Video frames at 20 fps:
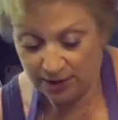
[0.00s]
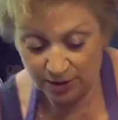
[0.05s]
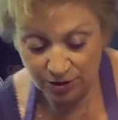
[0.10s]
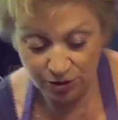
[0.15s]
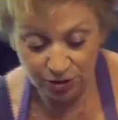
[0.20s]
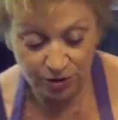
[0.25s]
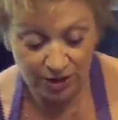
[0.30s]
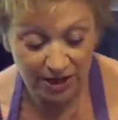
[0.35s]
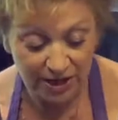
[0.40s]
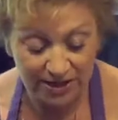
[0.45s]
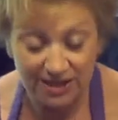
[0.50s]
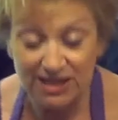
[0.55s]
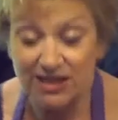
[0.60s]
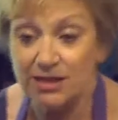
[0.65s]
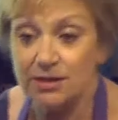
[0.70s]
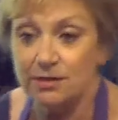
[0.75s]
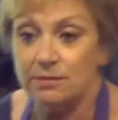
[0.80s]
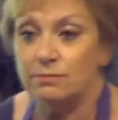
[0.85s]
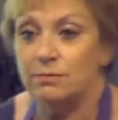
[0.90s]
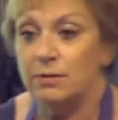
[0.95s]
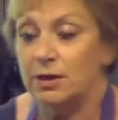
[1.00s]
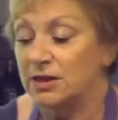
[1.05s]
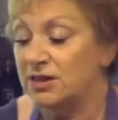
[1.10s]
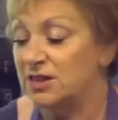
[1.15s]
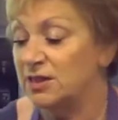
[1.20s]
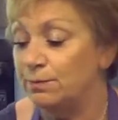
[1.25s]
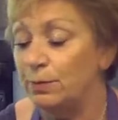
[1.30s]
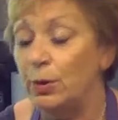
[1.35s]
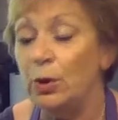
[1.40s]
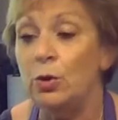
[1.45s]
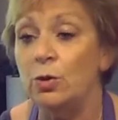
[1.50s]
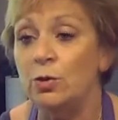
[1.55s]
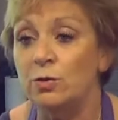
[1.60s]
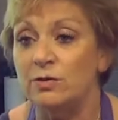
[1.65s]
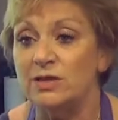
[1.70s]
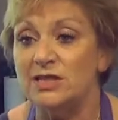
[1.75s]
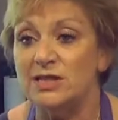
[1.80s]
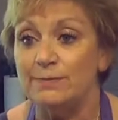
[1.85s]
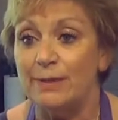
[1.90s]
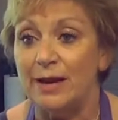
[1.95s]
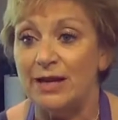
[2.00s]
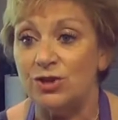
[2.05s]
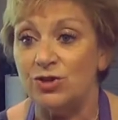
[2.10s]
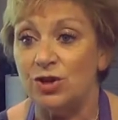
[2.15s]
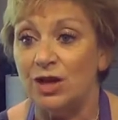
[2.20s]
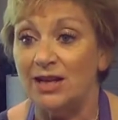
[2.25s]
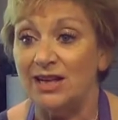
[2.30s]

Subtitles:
I shall take a spoon or a spatula.